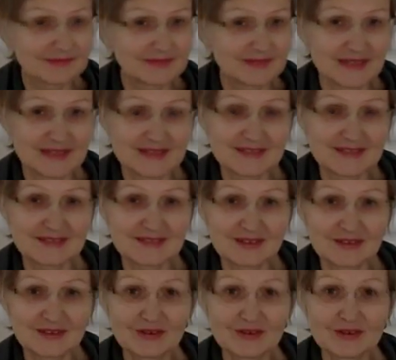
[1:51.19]
It's,
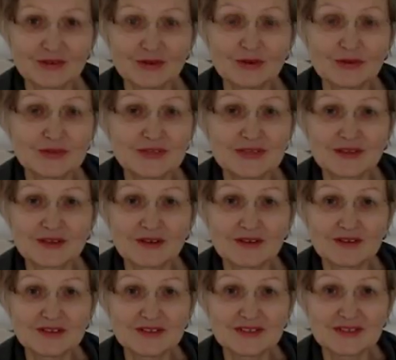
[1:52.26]
you go to
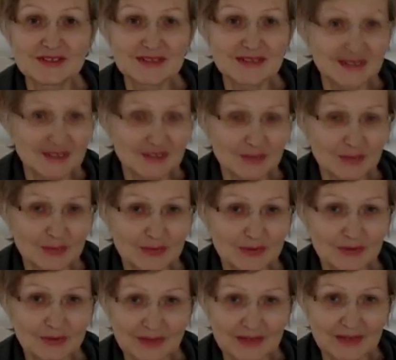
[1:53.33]
psychologist and say, give me your
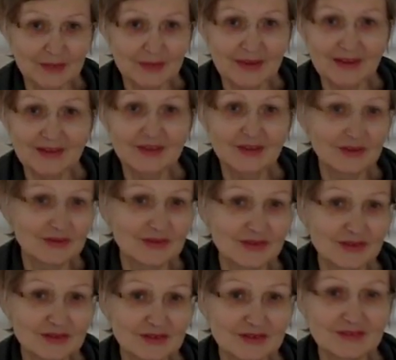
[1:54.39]
money back. No,
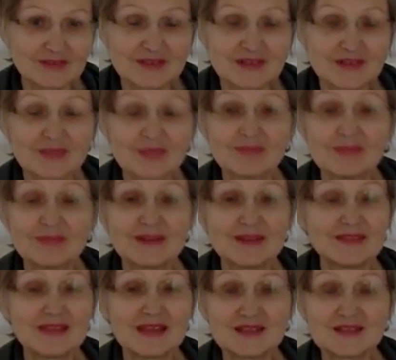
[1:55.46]
you don't.
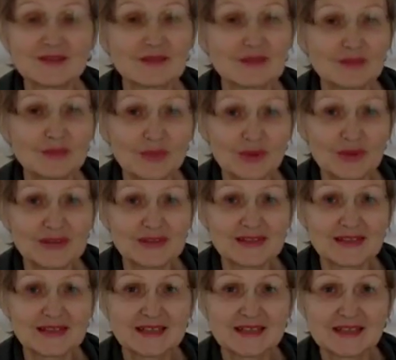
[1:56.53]
But that's not the point.
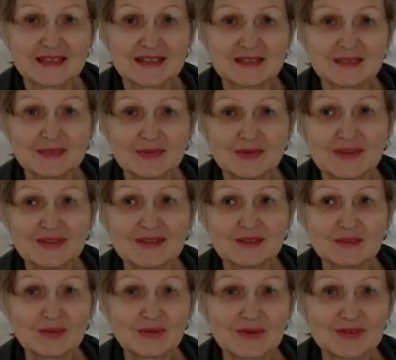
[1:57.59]
The point, that
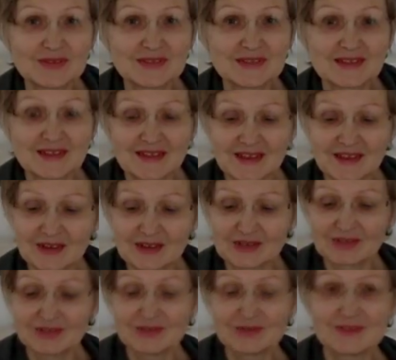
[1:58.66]
person
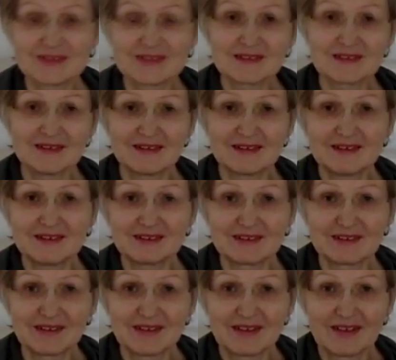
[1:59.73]
took this card
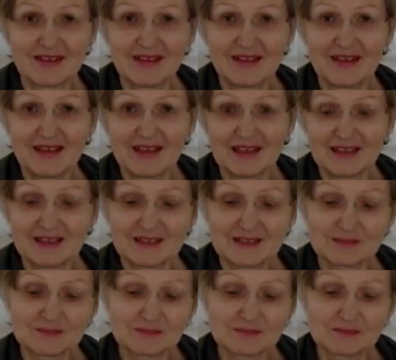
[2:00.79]
and